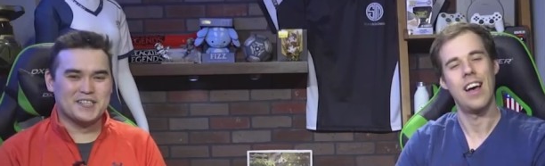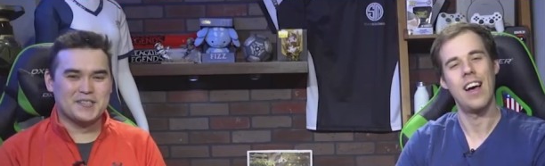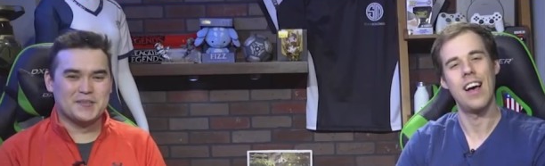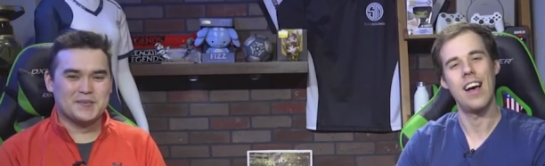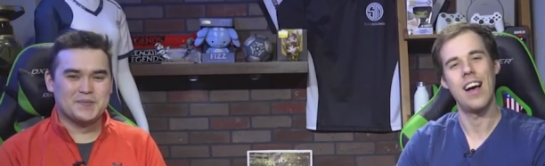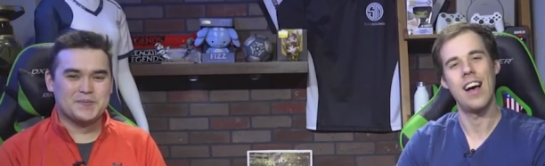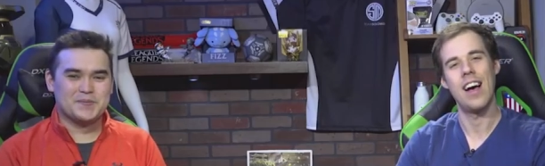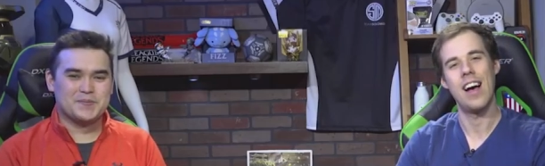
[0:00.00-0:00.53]
Speaker 1: Uh.
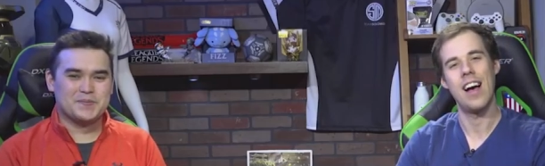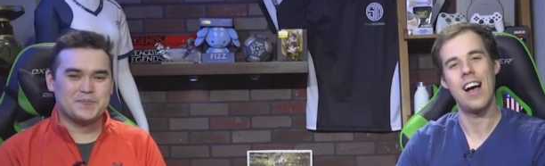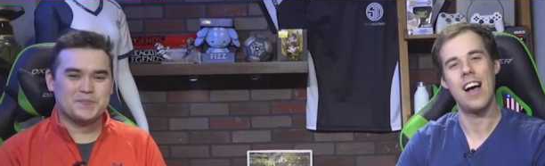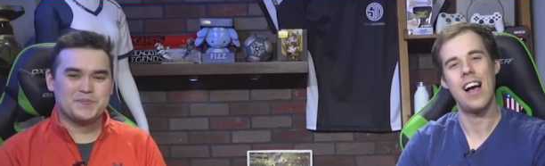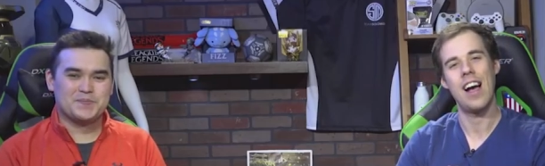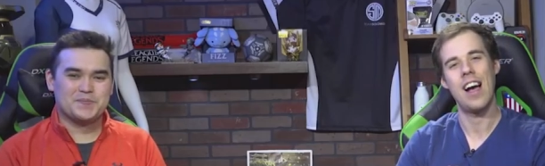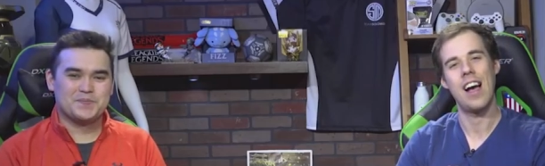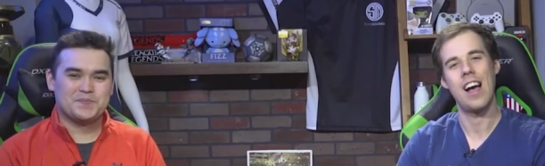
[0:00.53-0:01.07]

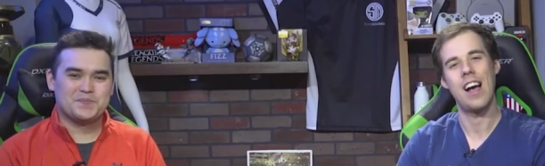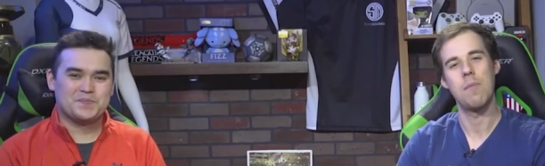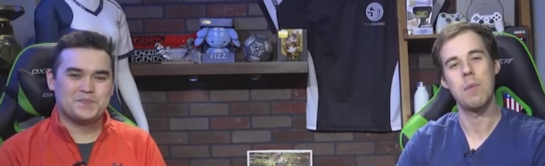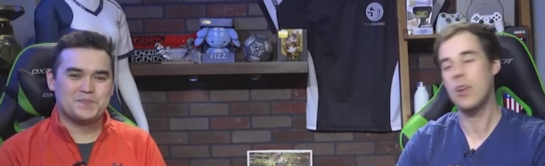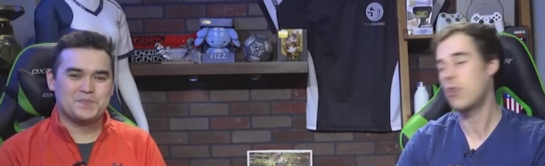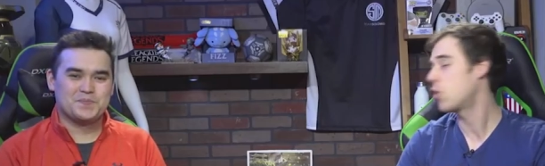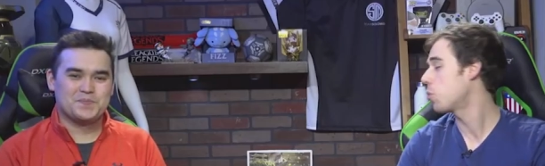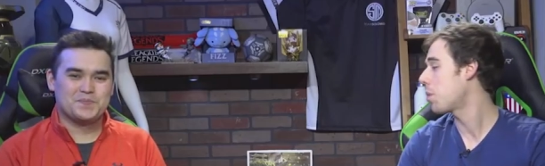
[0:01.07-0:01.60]
uh,
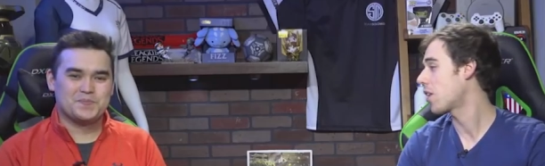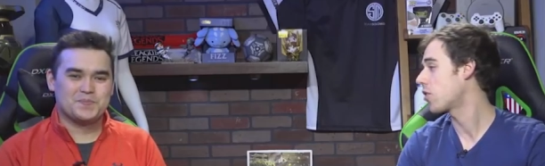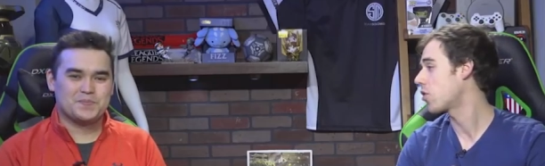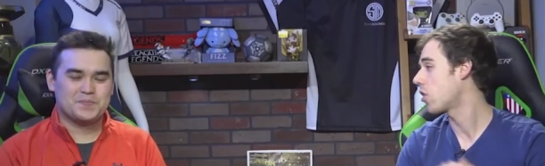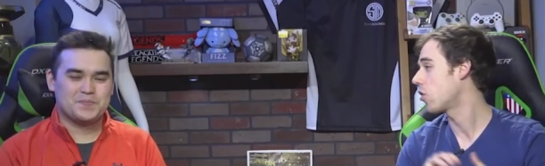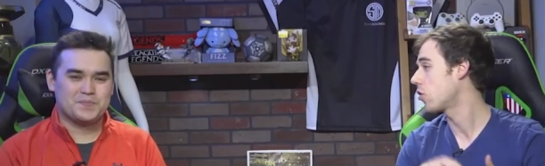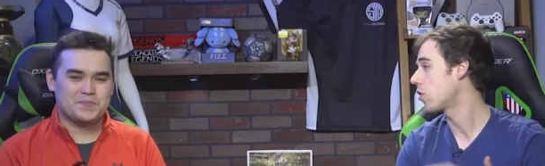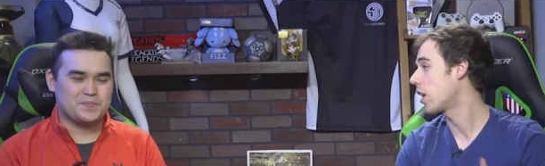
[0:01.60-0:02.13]
Minitroupax
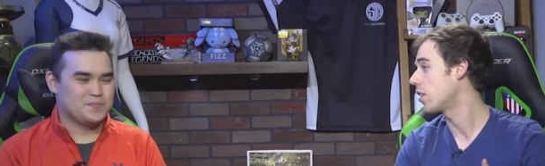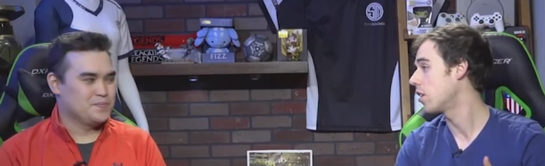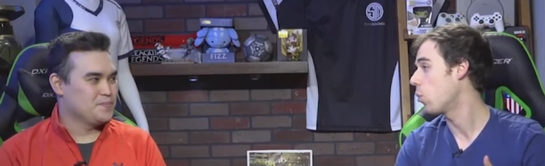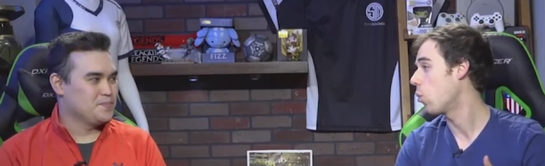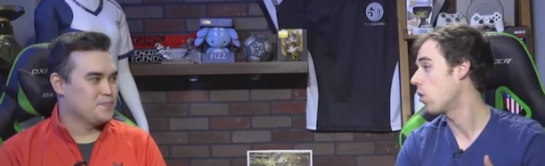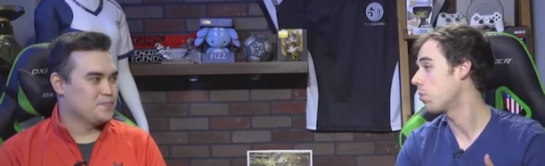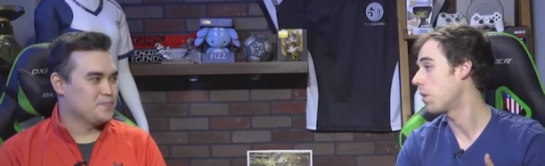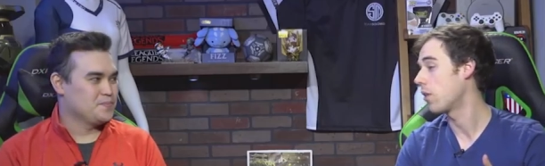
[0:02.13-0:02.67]
should also get the
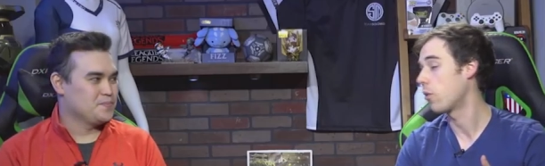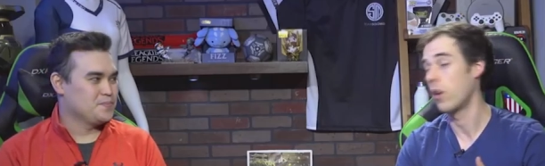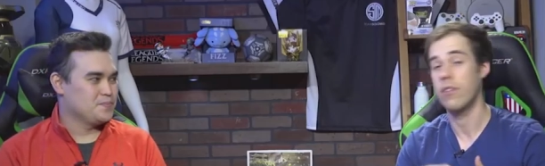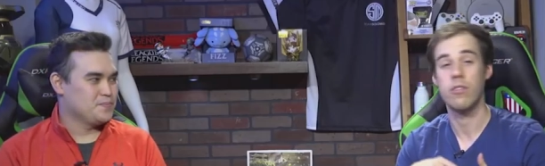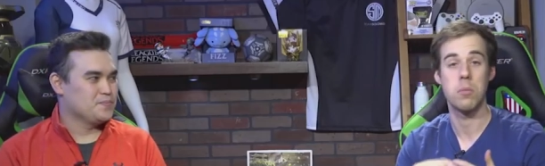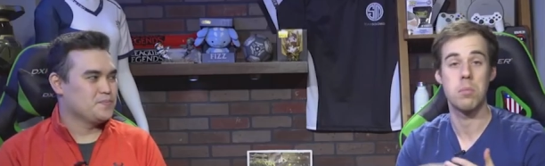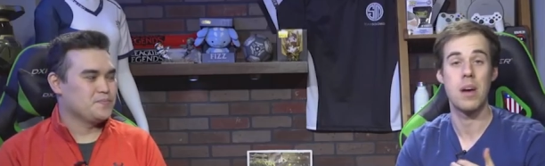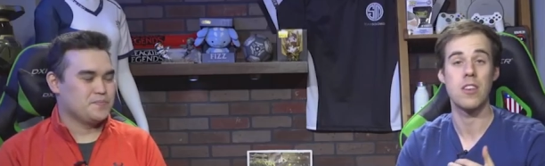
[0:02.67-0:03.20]
award, by the
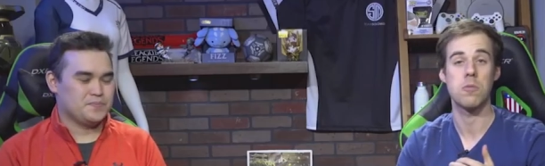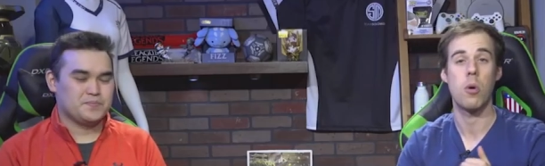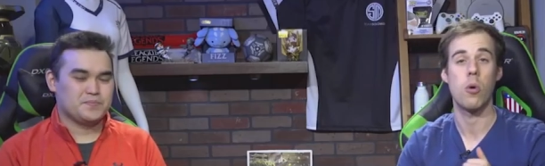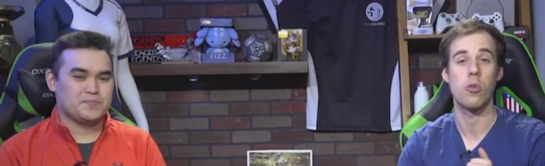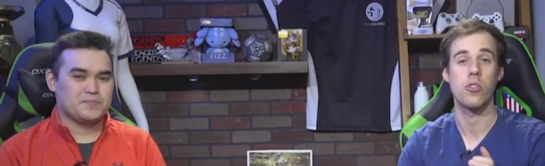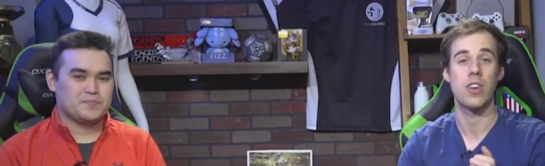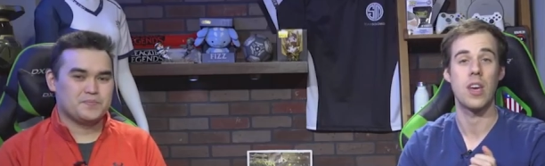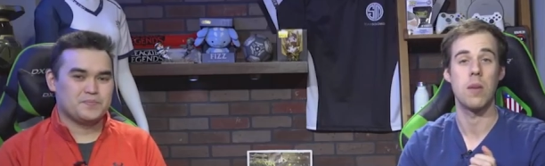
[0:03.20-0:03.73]
way, for best
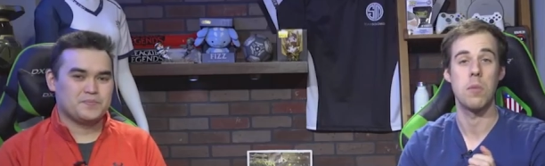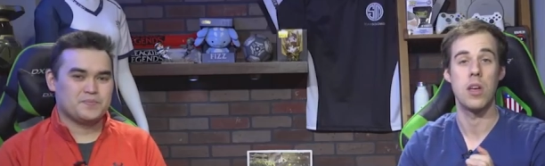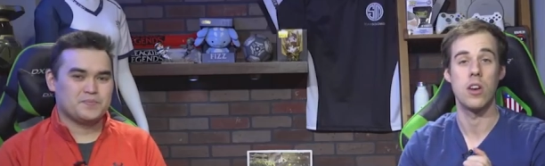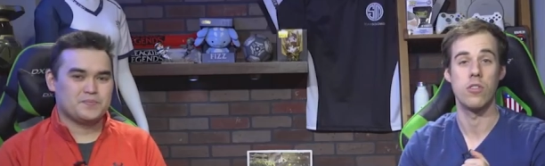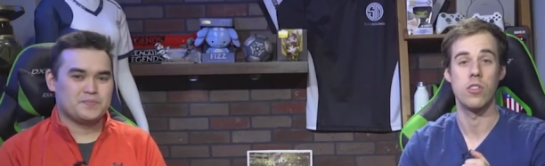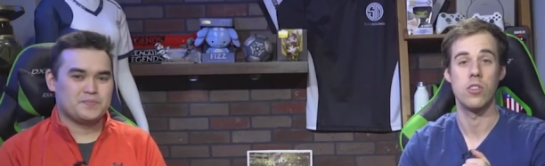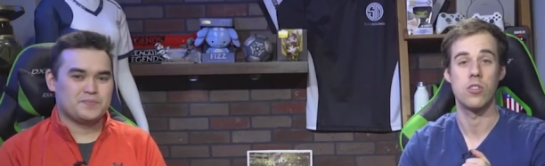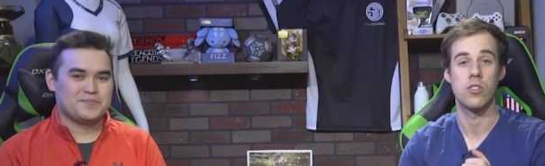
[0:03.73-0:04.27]
post game
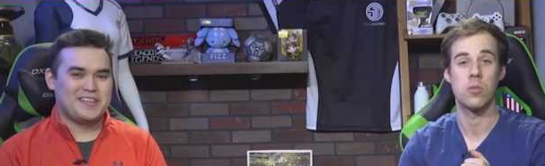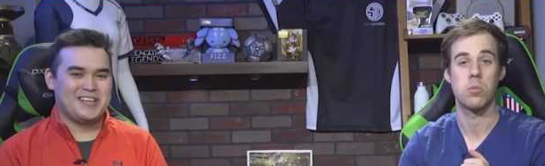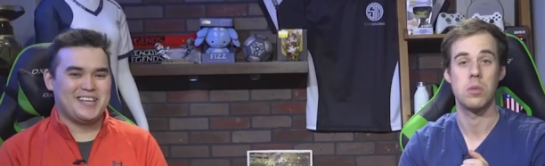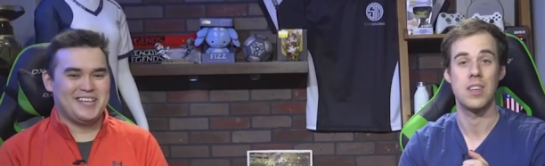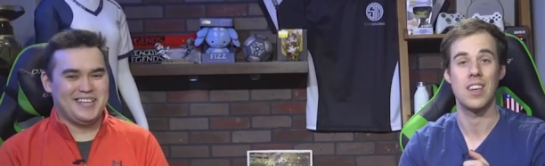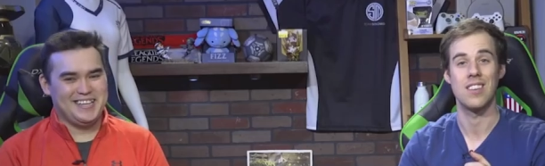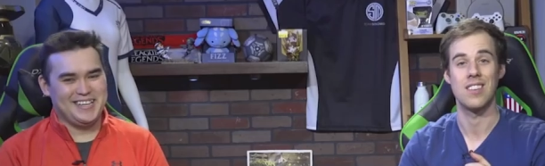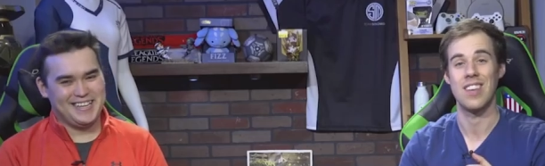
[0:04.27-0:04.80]
interviews
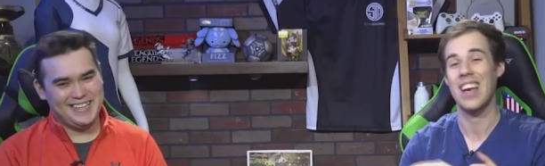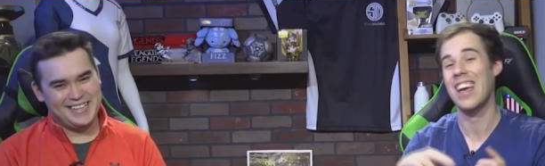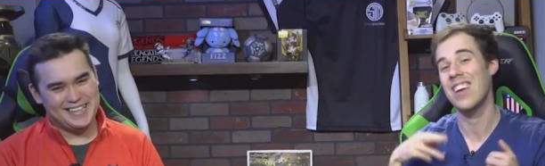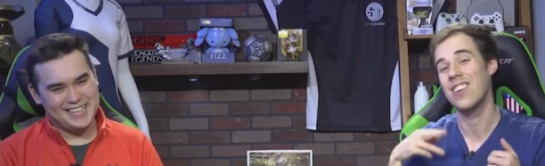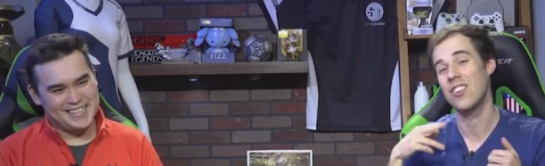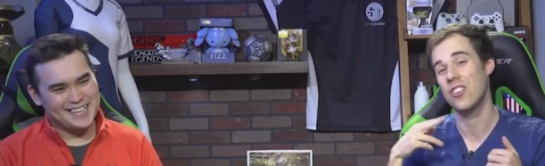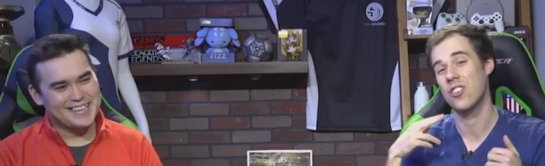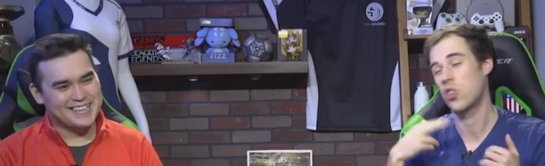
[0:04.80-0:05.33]
because that
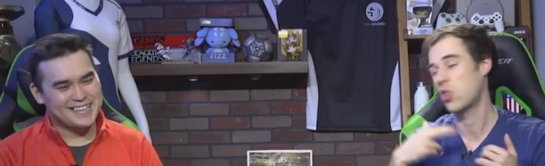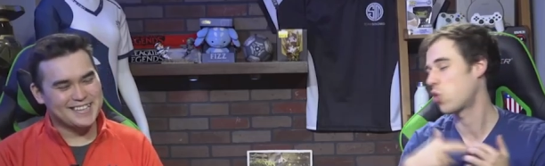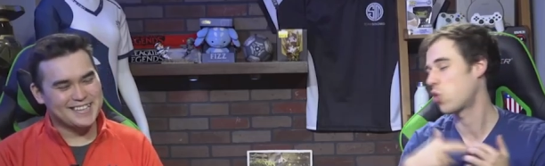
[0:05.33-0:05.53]
guy just